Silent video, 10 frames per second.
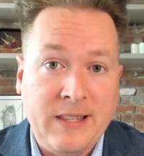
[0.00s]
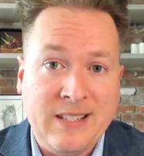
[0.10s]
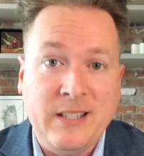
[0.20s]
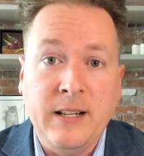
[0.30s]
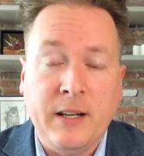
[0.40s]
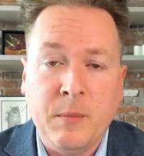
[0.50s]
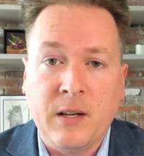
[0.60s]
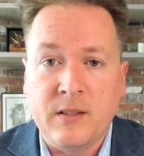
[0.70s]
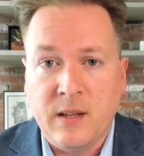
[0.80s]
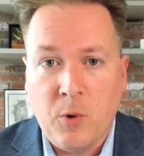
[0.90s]
ceiling,
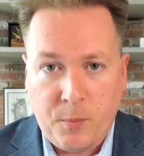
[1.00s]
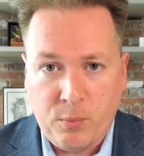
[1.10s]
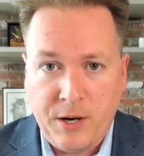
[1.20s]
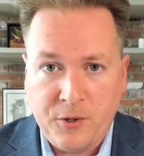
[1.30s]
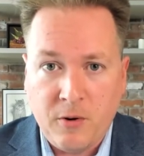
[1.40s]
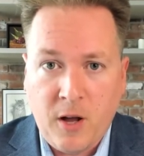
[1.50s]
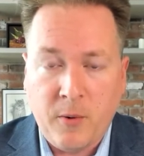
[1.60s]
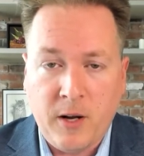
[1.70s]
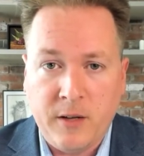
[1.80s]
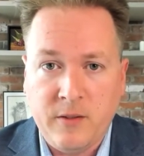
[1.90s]
because they want to pressure
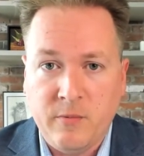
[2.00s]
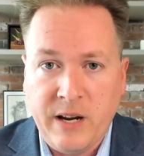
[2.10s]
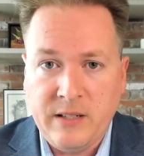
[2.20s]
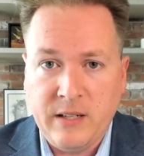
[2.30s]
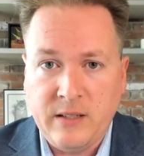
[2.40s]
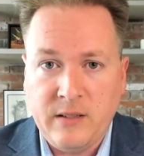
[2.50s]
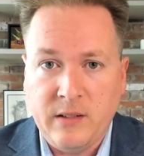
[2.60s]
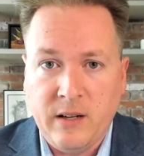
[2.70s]
Ottawa to raise it